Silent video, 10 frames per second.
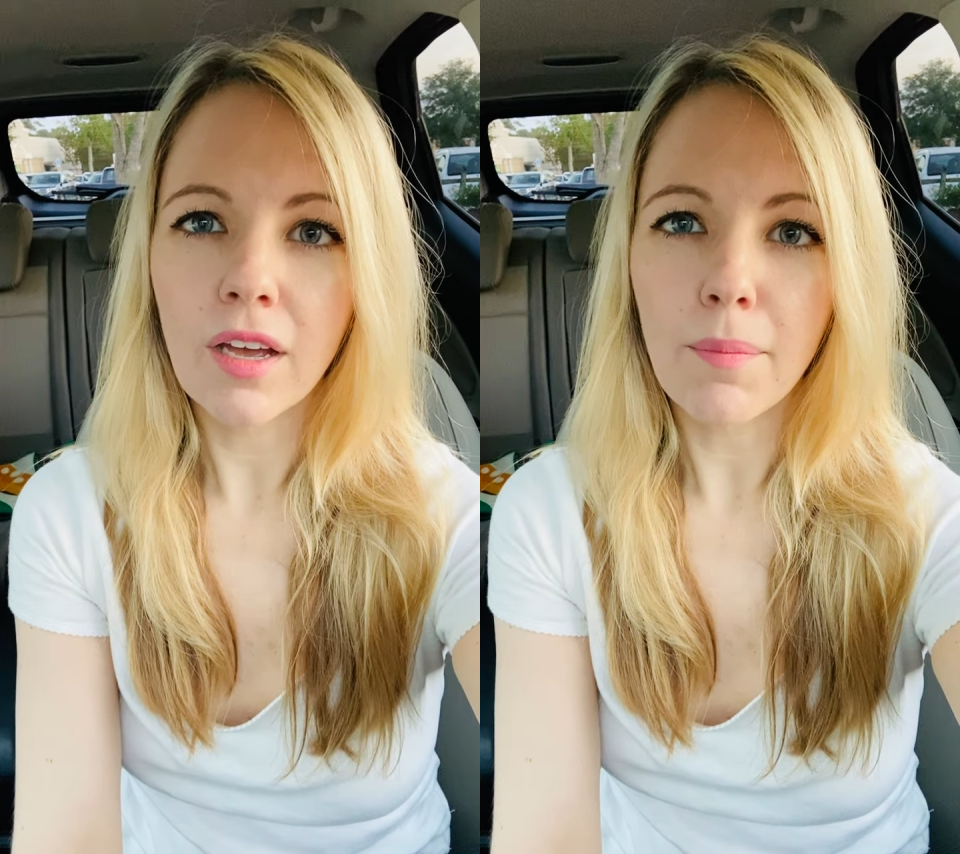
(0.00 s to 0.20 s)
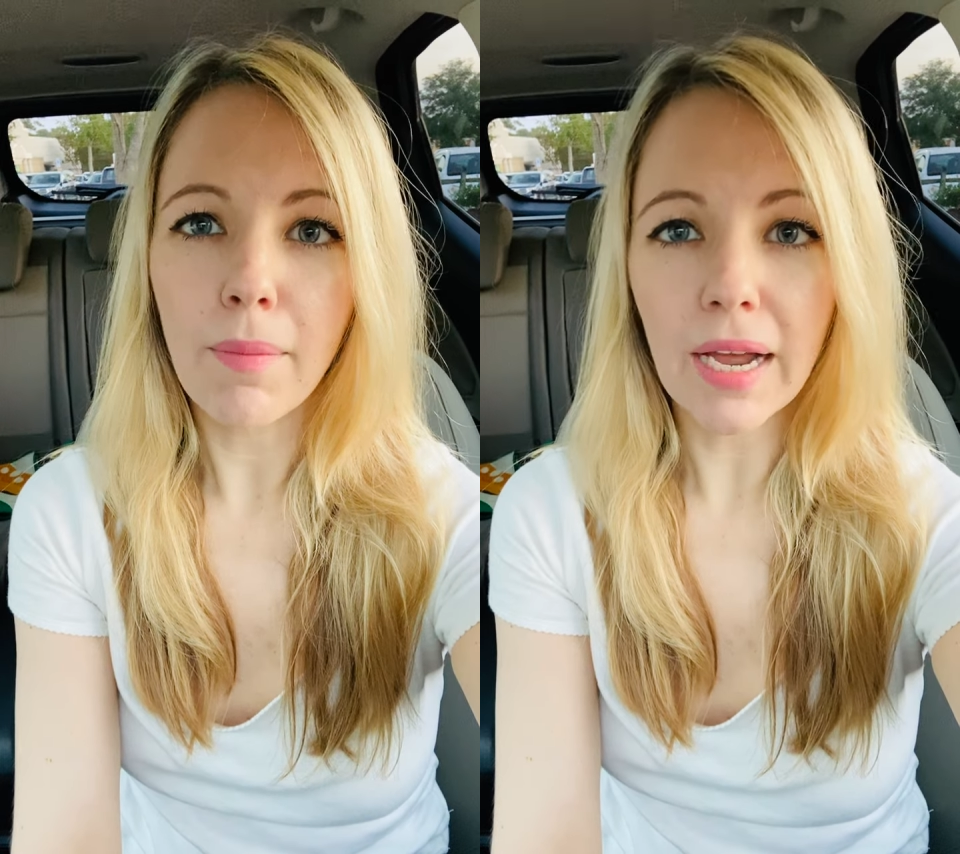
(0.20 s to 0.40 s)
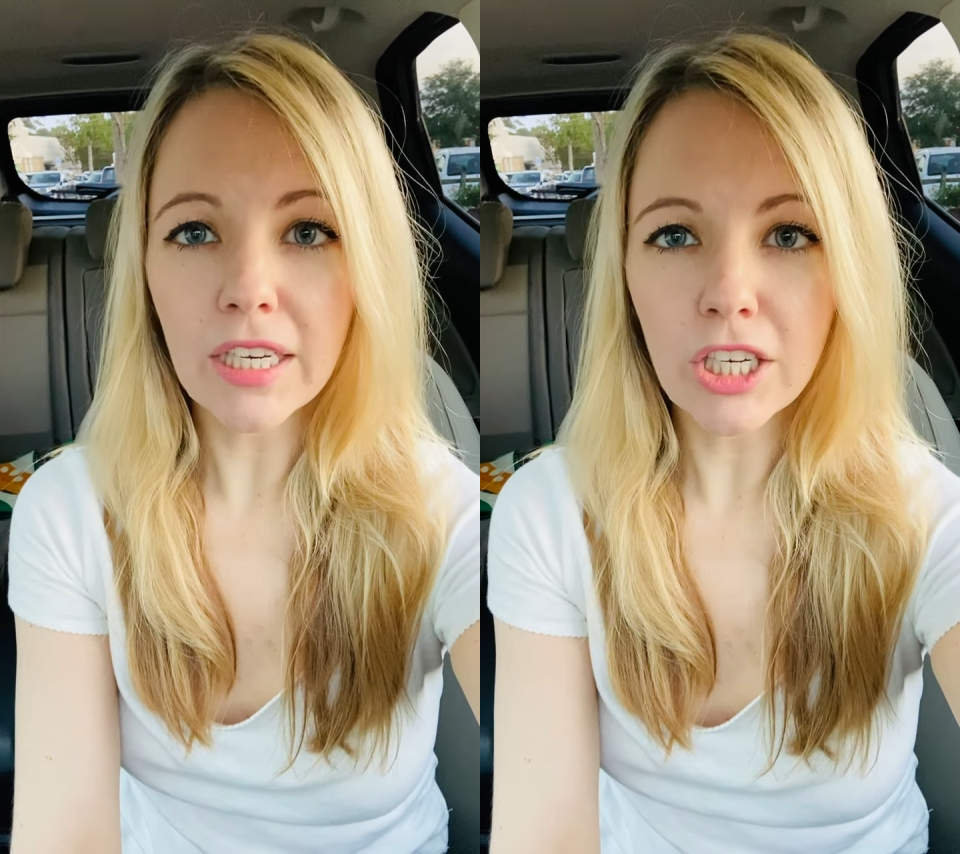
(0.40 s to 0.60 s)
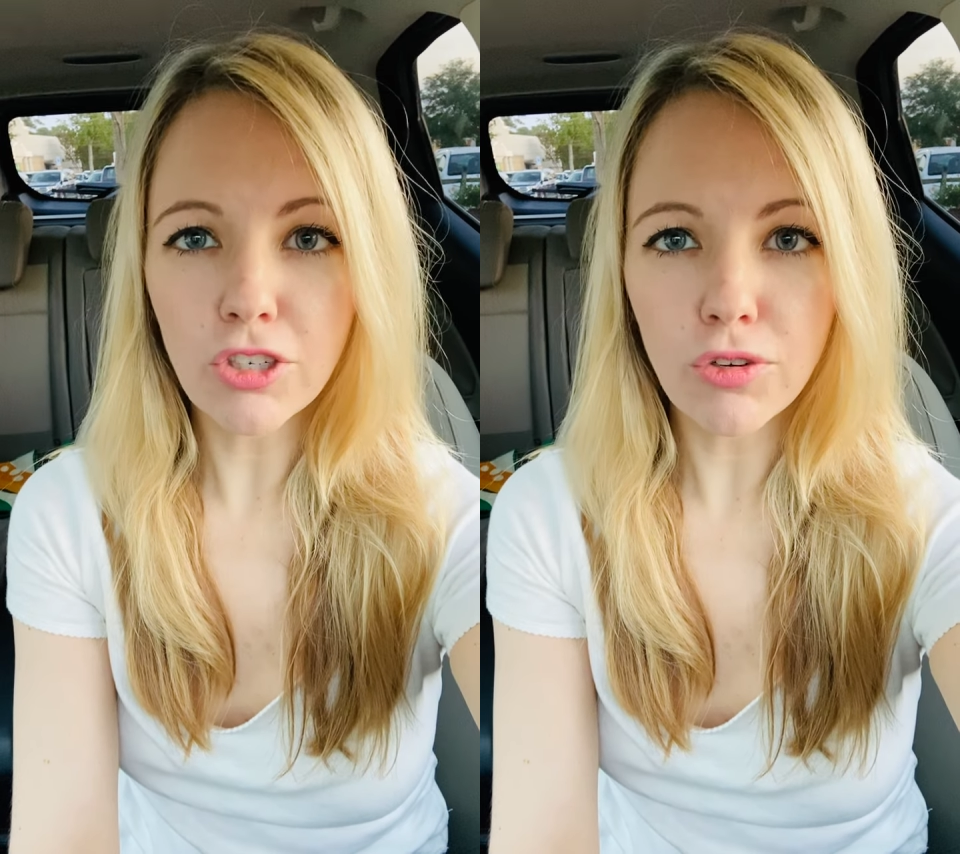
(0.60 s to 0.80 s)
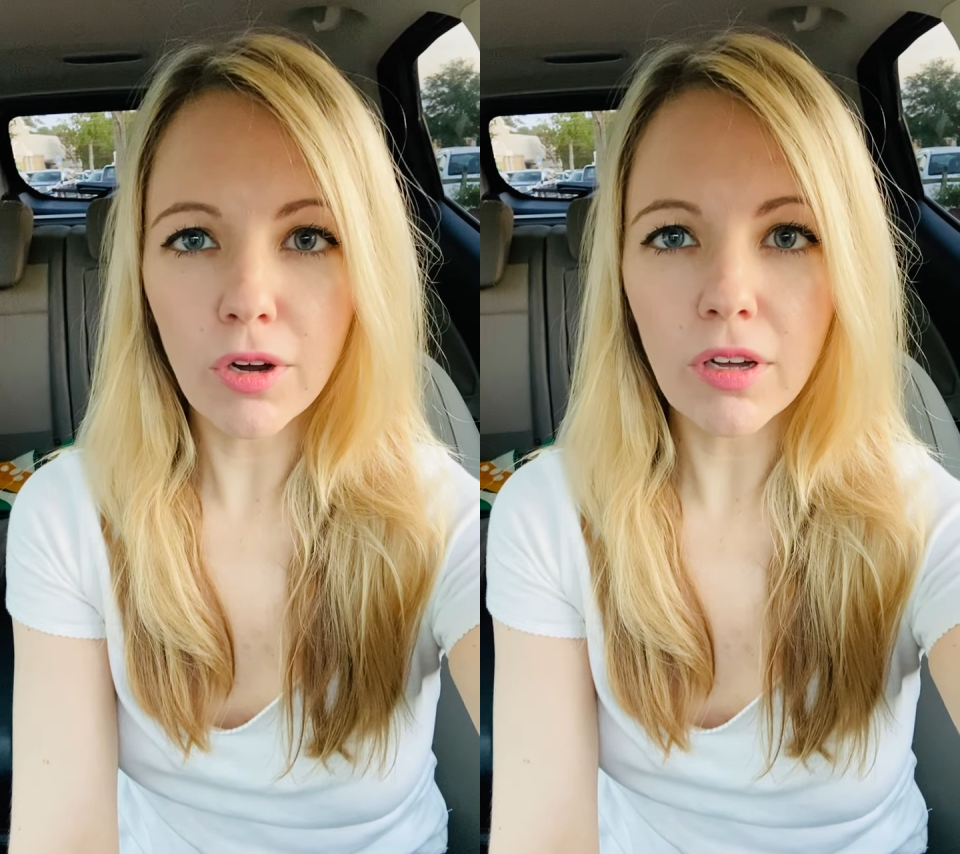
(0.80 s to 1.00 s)
mind
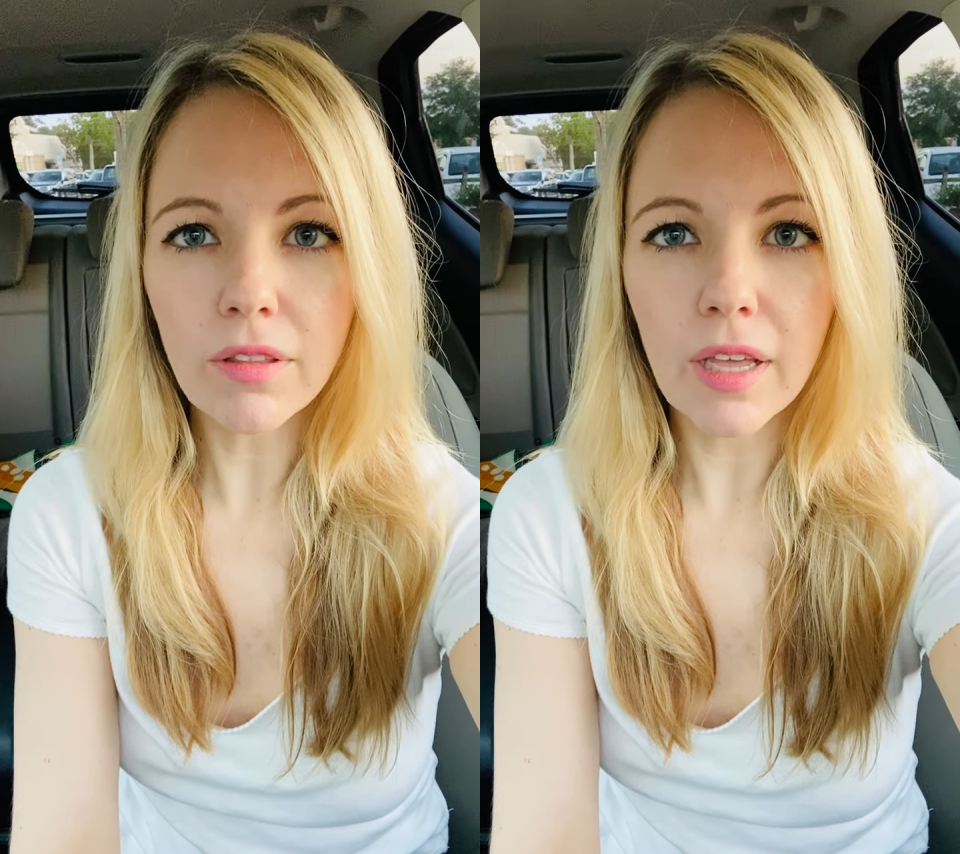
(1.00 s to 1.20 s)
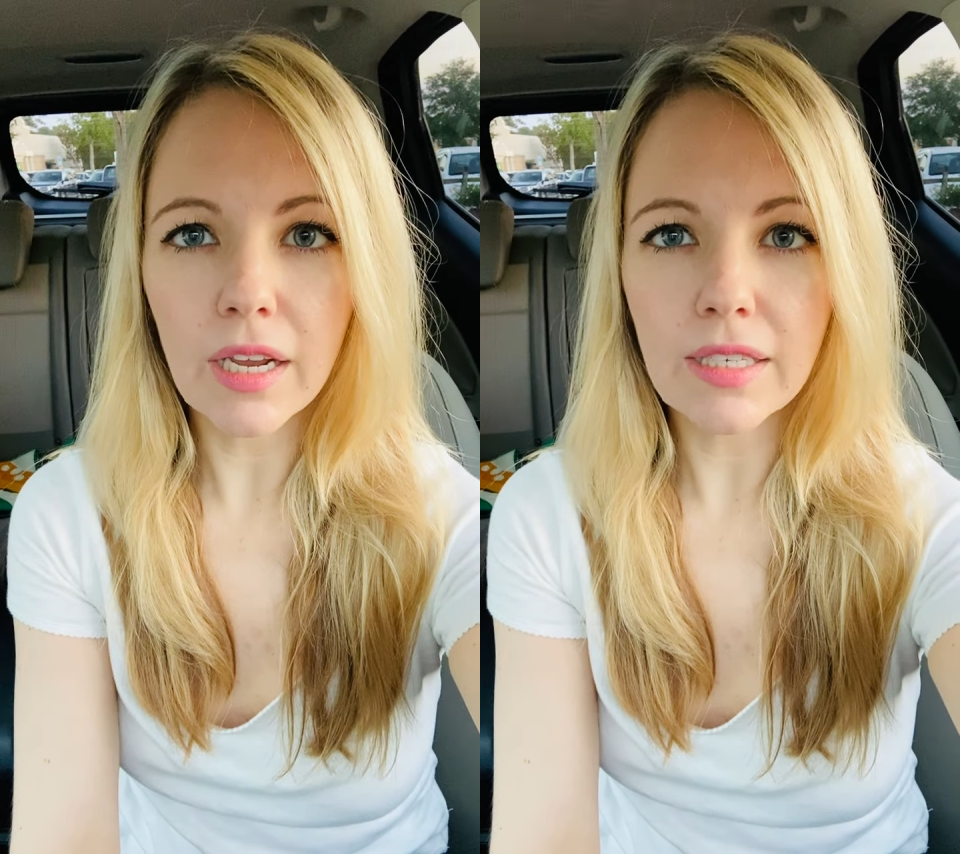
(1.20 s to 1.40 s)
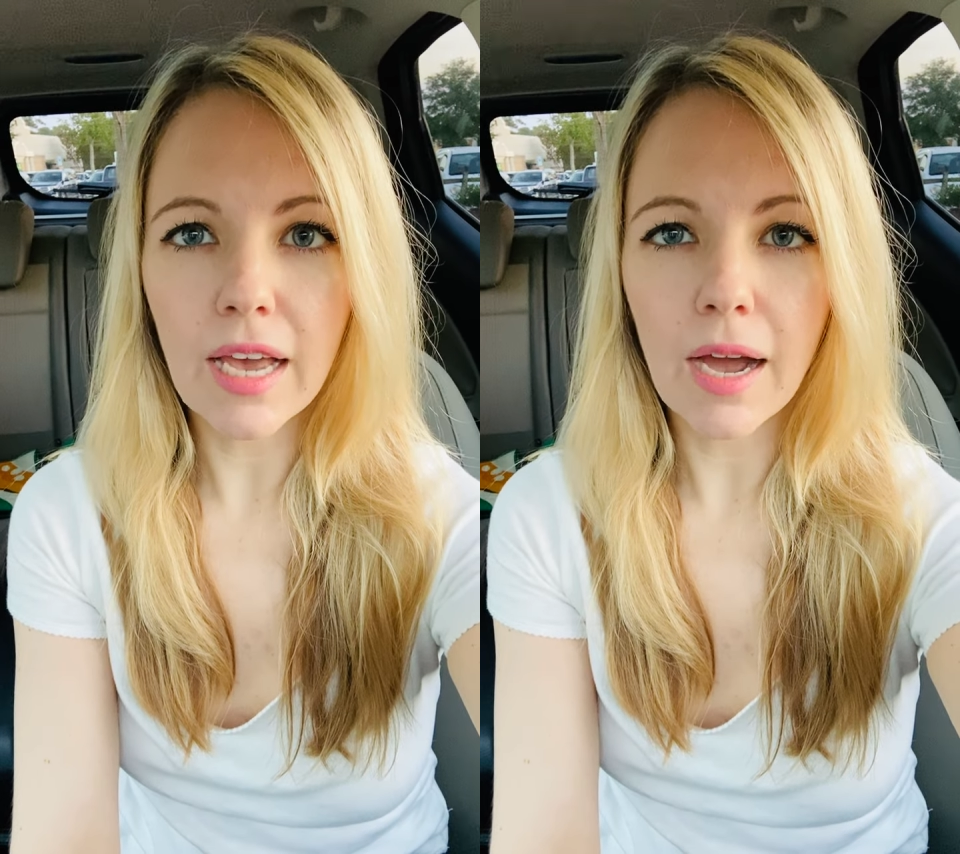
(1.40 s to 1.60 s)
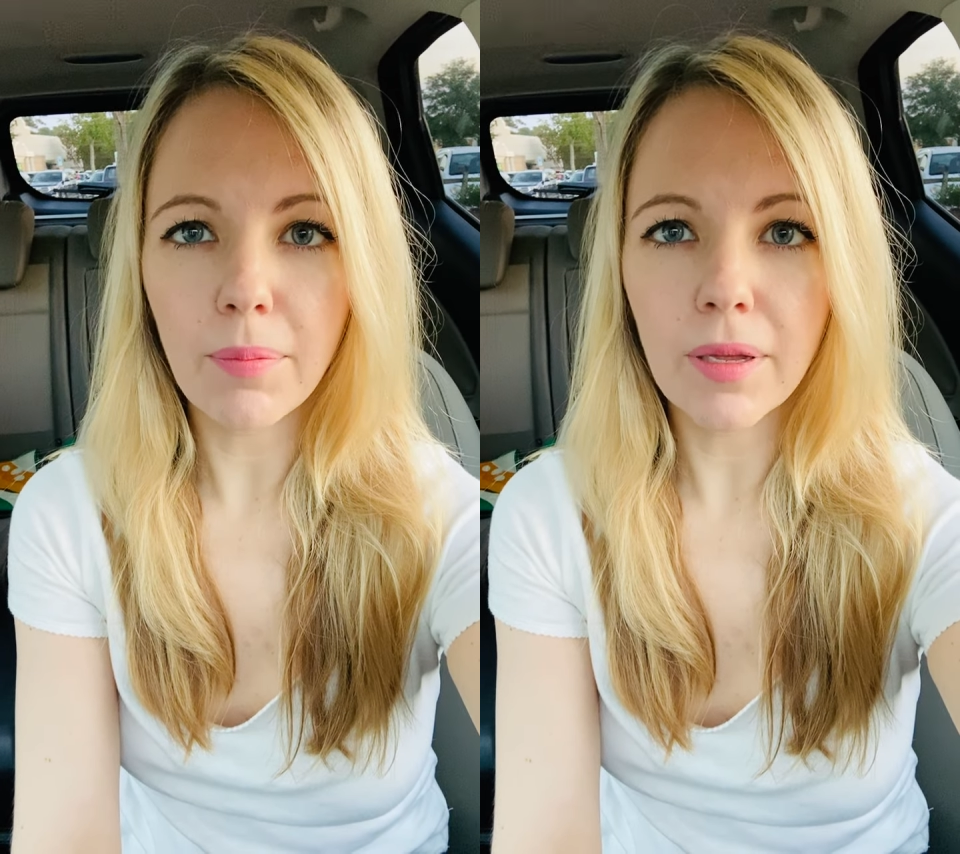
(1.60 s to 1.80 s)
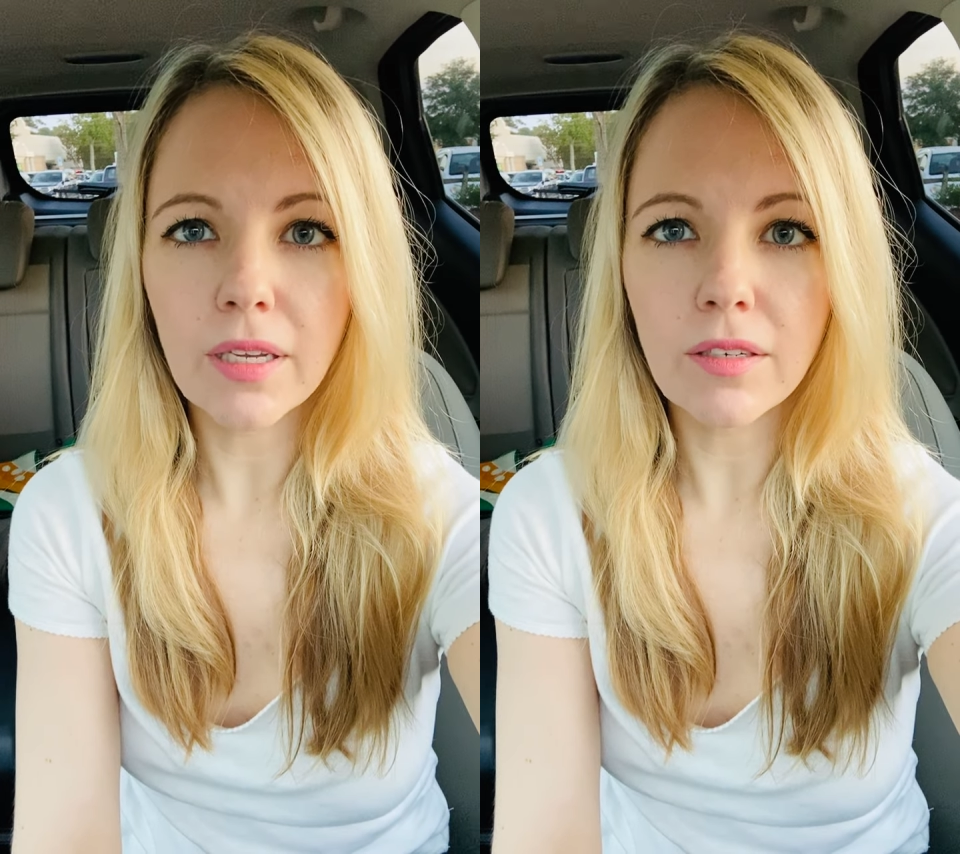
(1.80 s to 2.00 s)
control that has
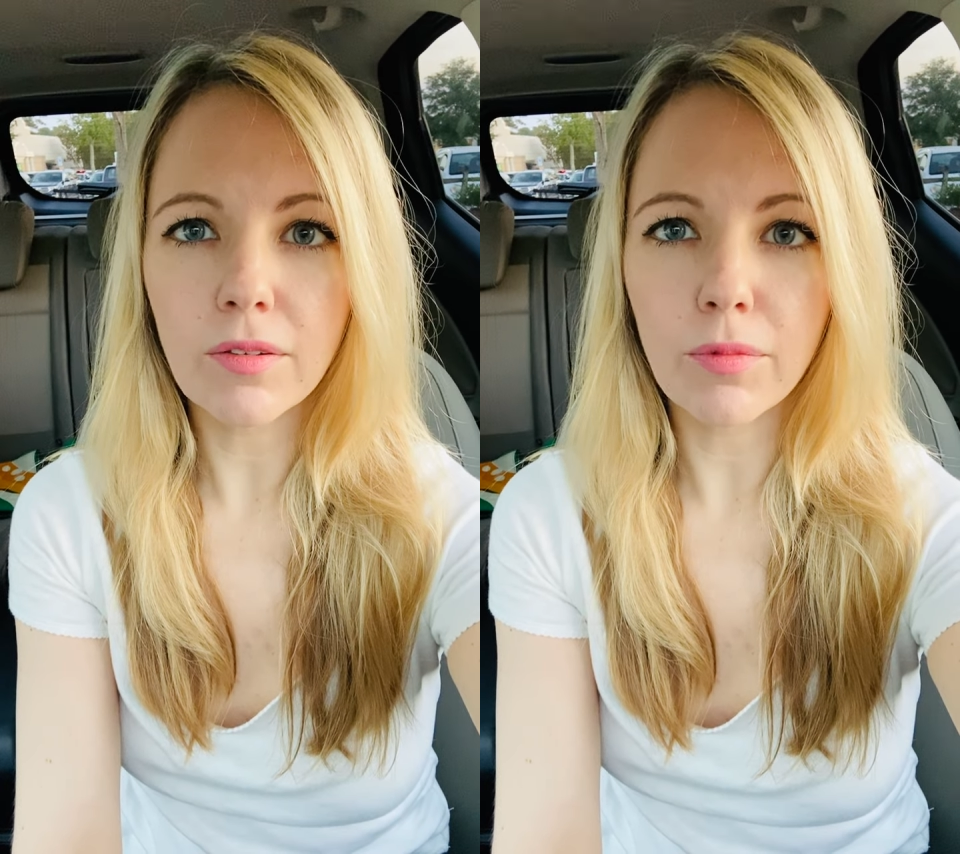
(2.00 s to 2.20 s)
happened